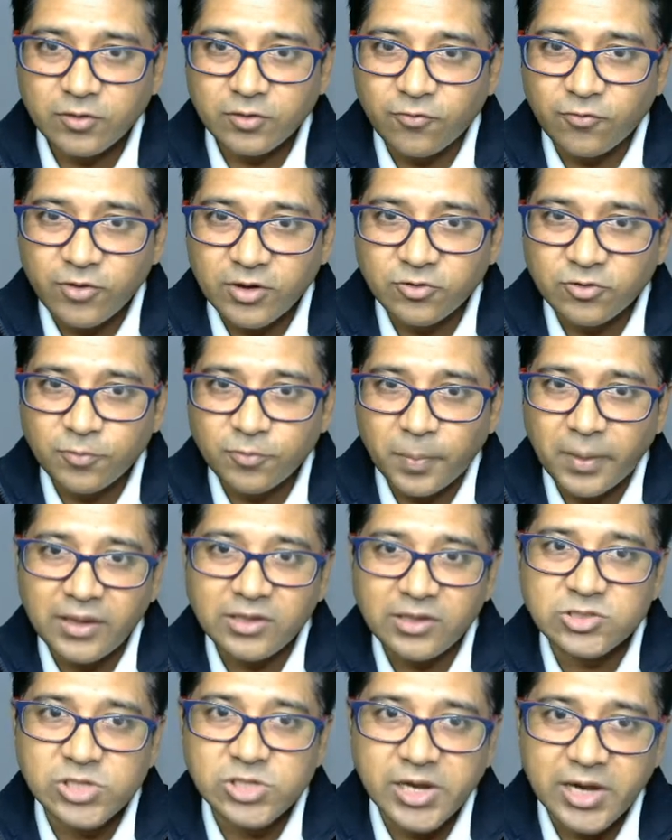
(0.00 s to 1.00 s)
First
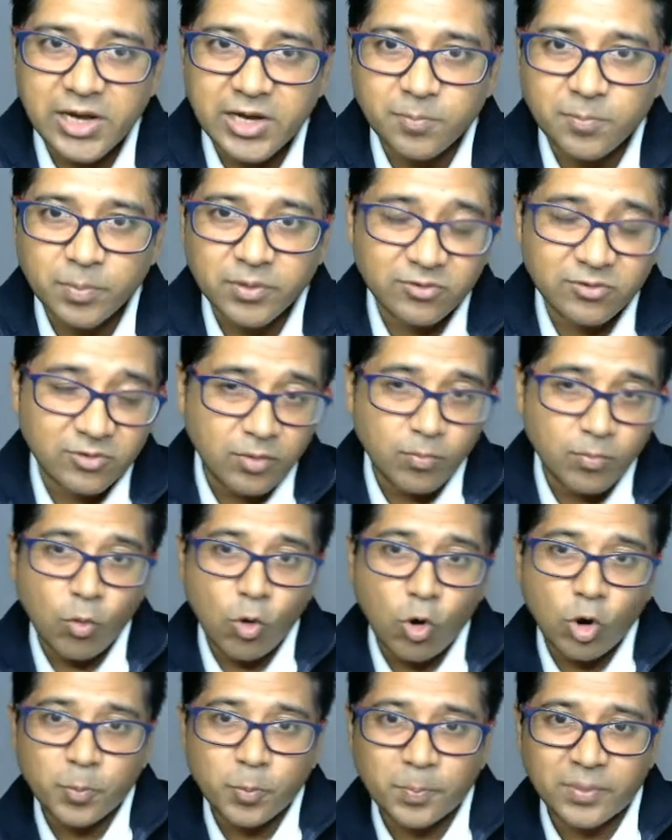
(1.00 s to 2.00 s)
page 8%
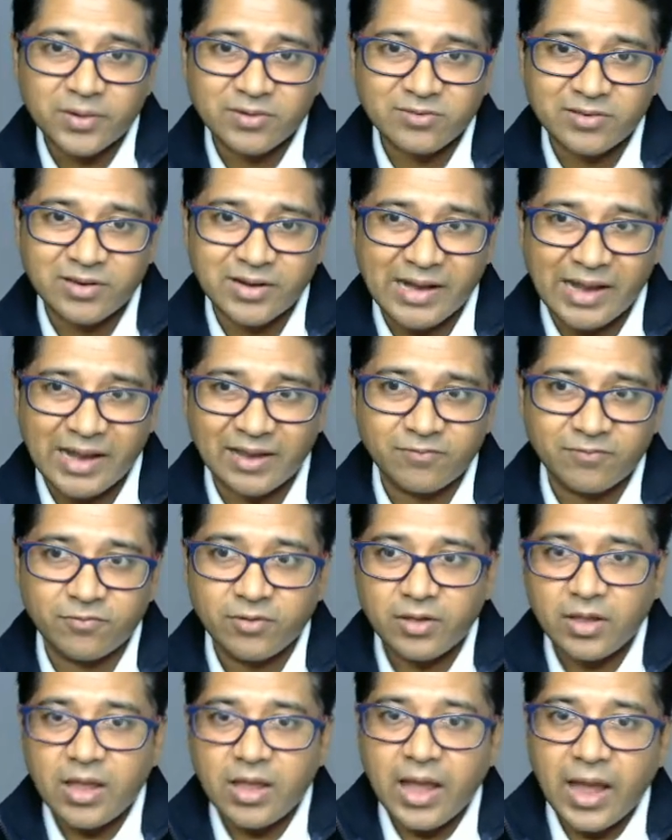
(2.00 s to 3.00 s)
more prescribed,
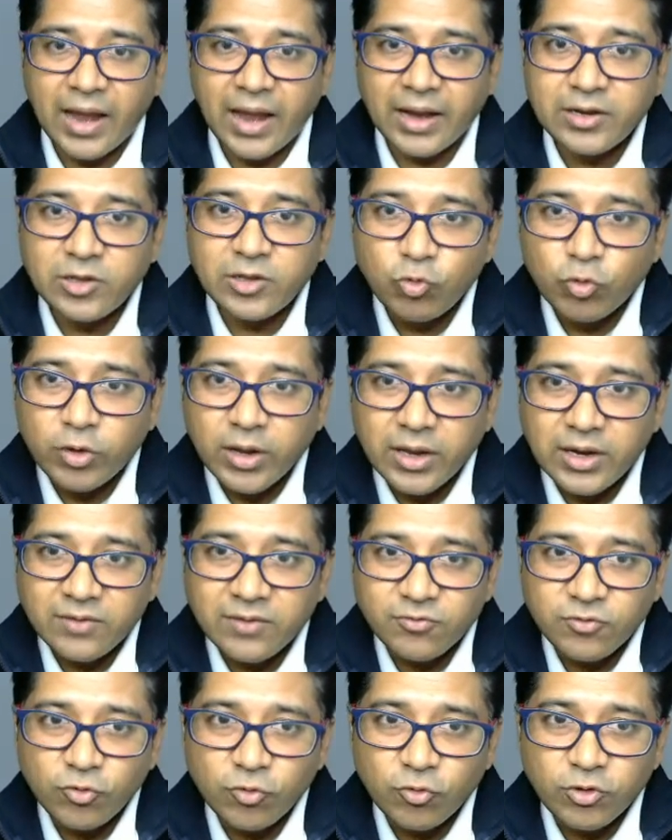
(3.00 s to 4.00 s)
and you can,
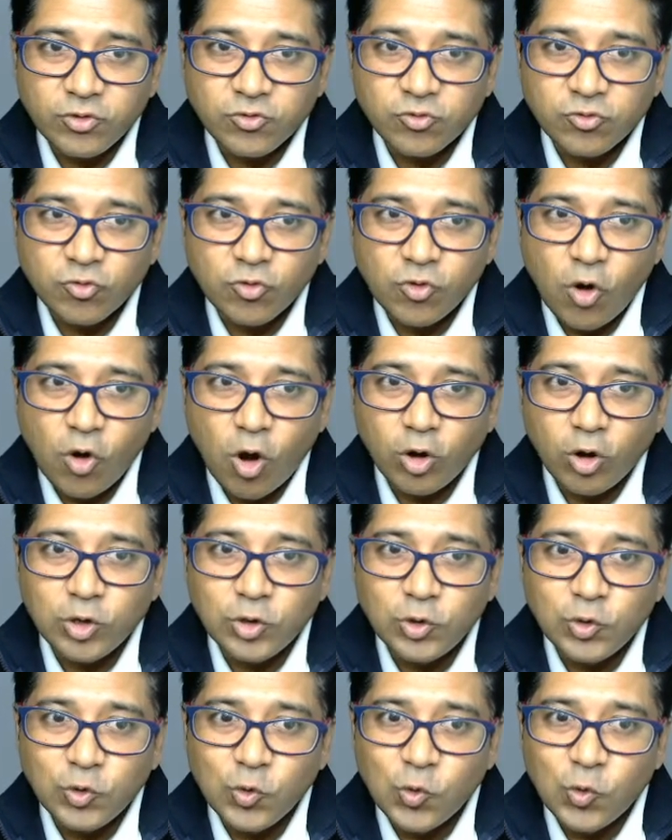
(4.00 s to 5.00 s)
if you scroll,
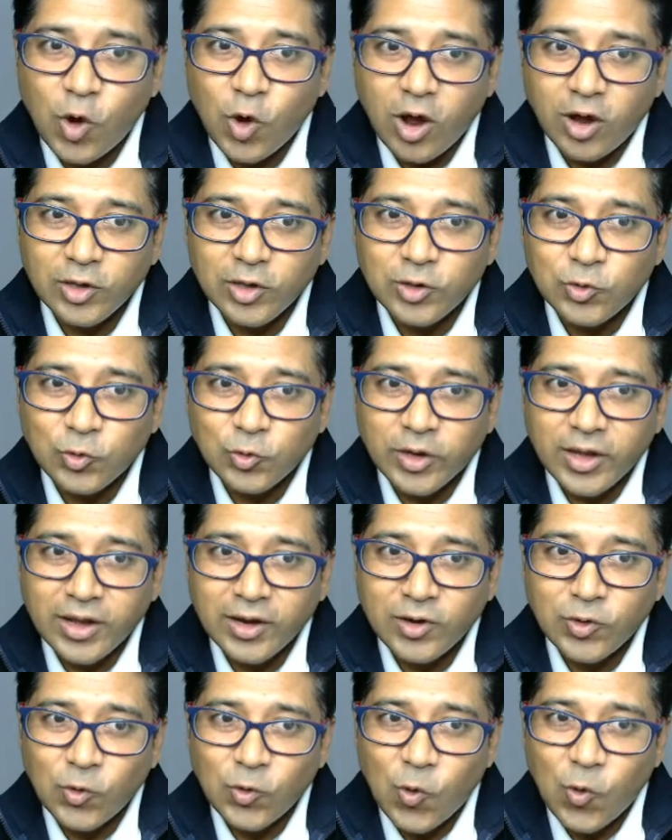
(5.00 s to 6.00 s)
you
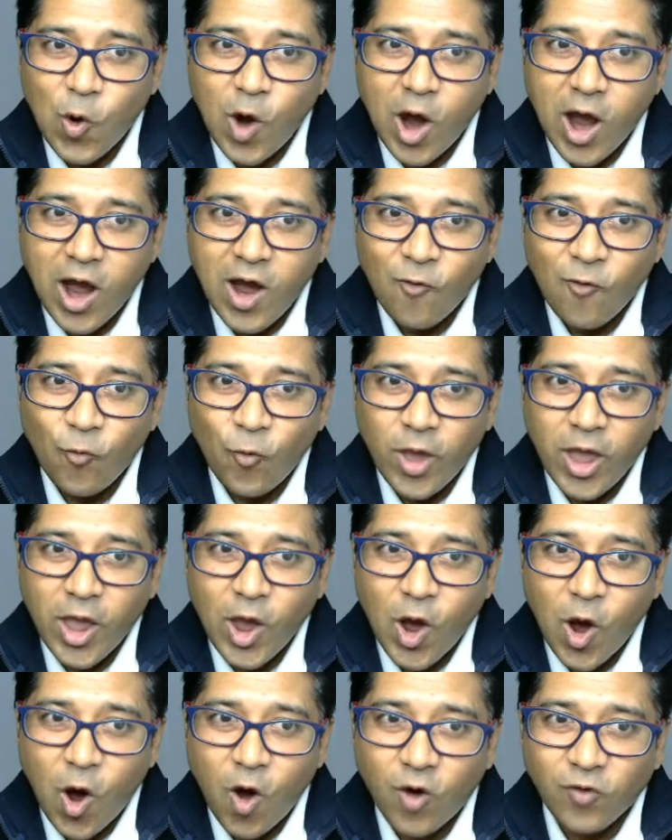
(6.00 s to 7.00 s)
can go away
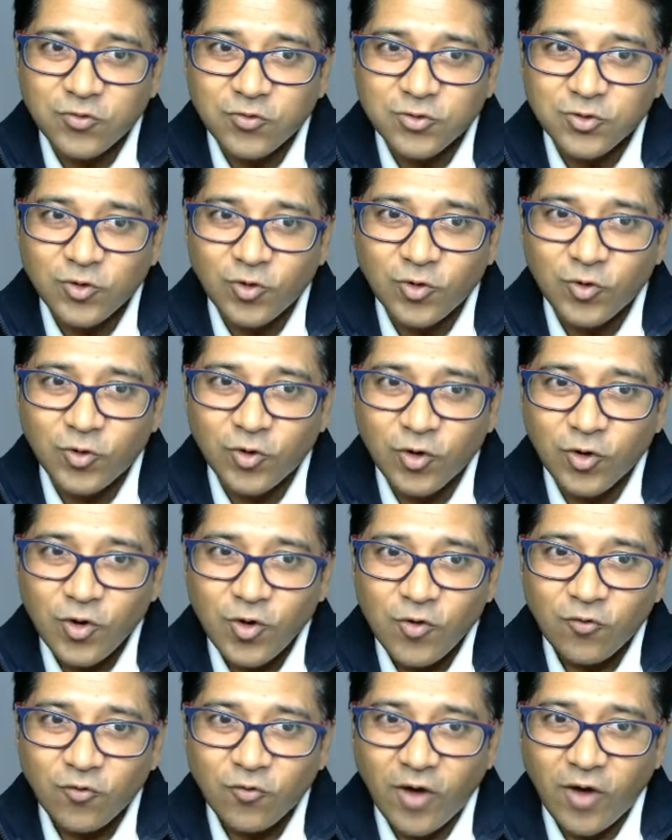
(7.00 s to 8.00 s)
of your
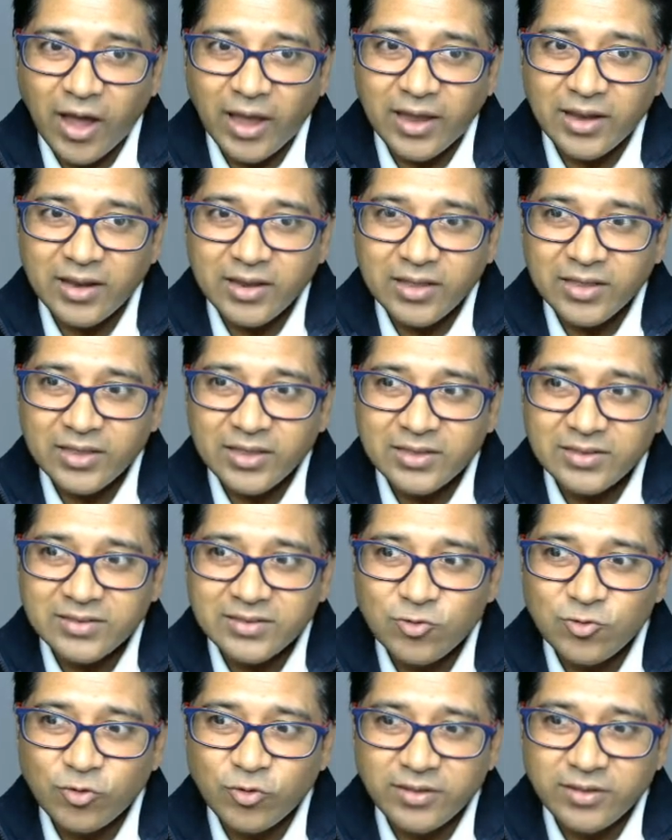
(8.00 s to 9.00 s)
file,
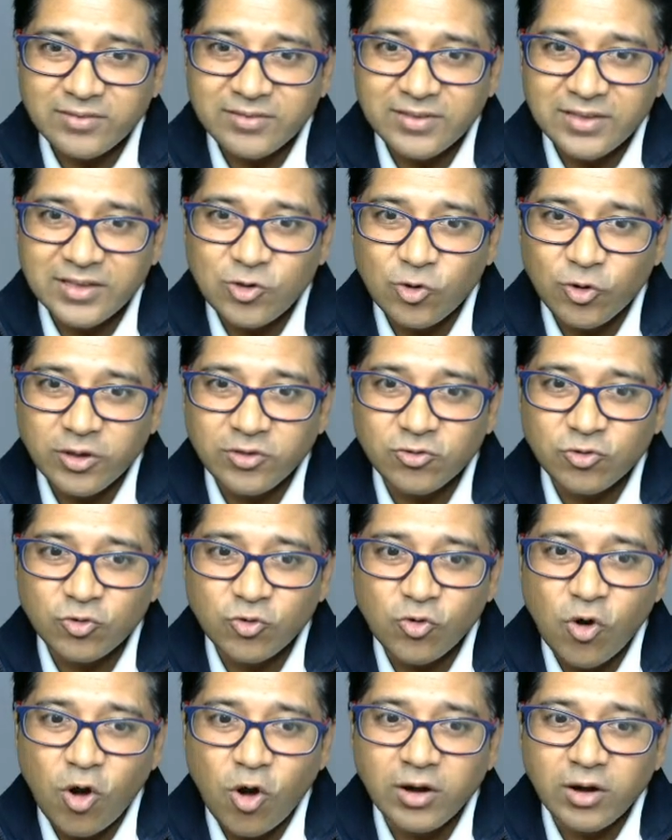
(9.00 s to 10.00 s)
you can see your
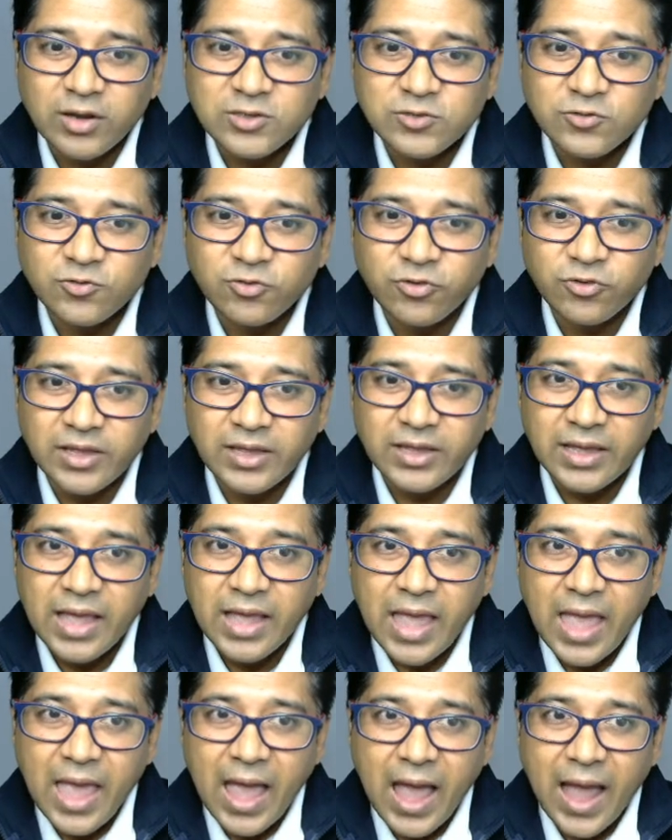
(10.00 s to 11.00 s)
scroll is free,
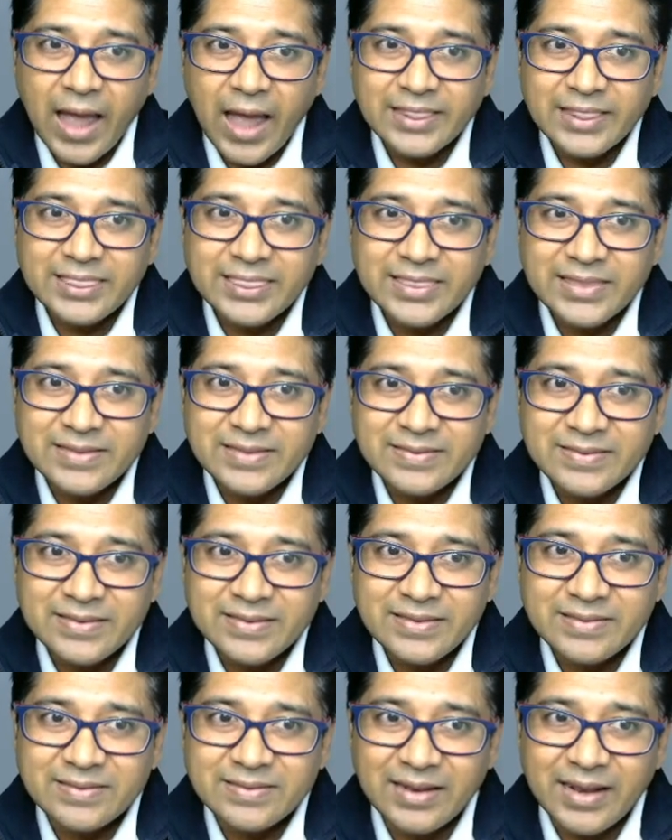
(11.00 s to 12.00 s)
and this
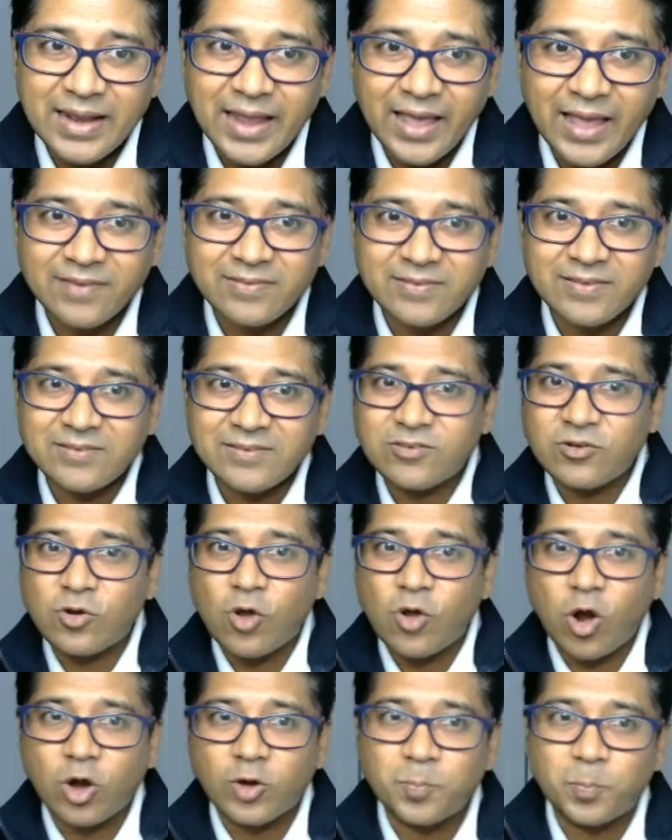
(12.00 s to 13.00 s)
is less is
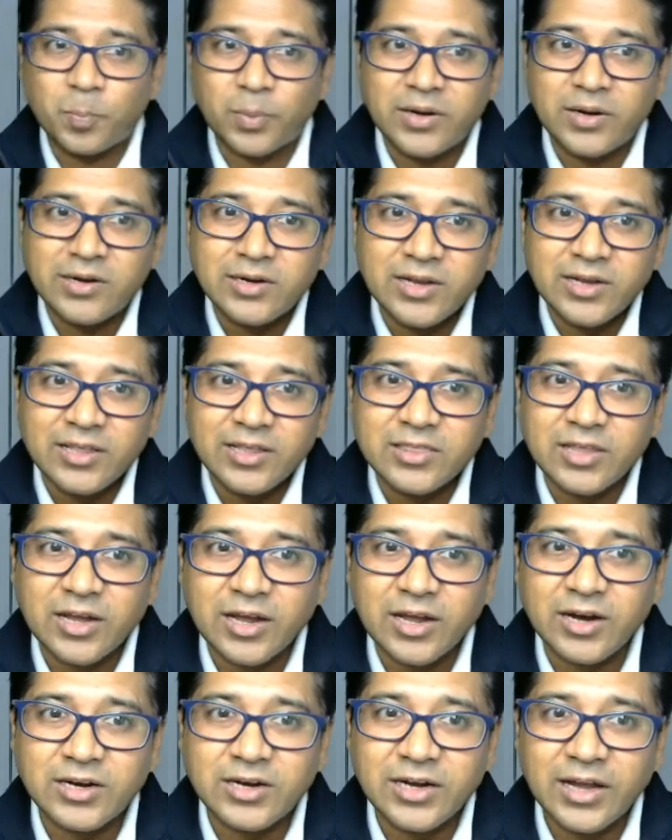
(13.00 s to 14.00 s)
not printing the
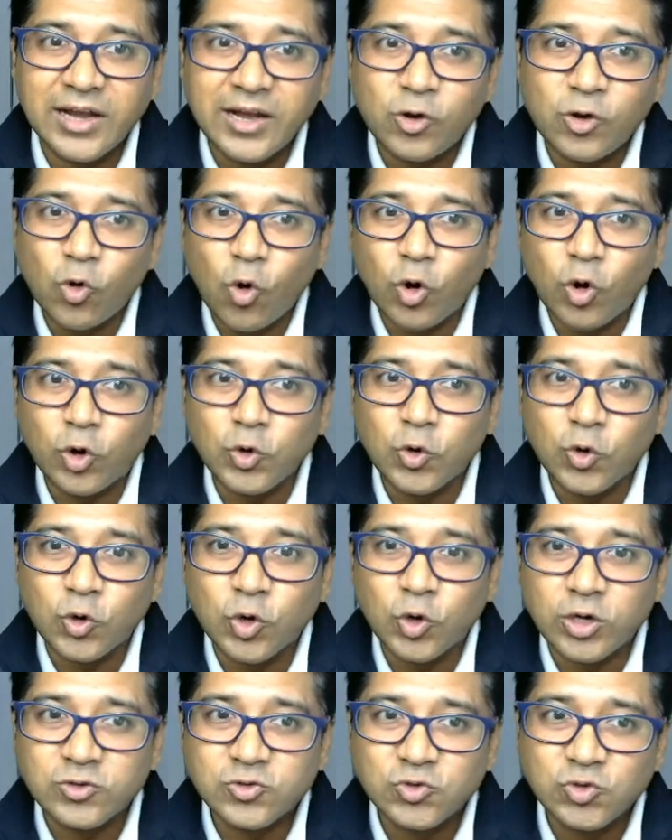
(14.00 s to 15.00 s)
content on your
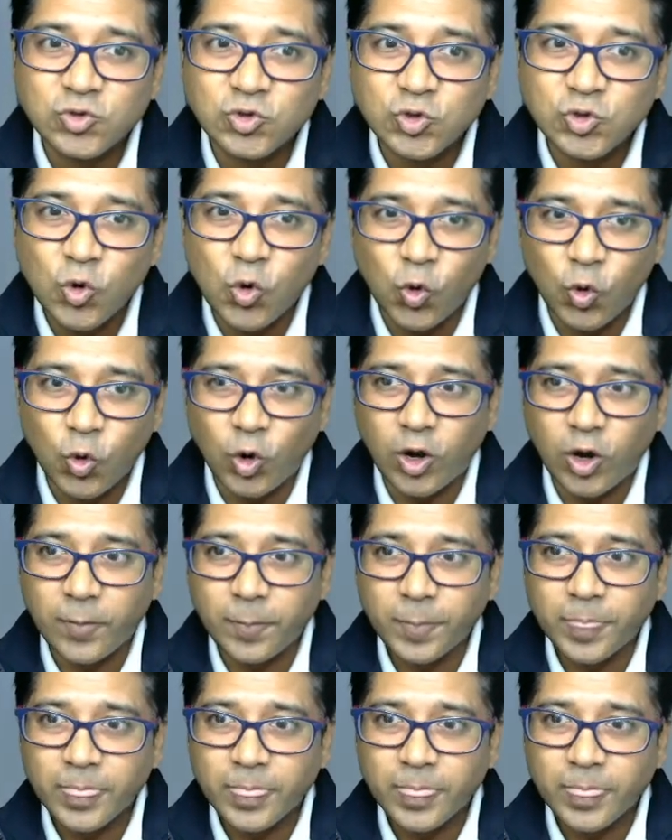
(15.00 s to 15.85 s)
console,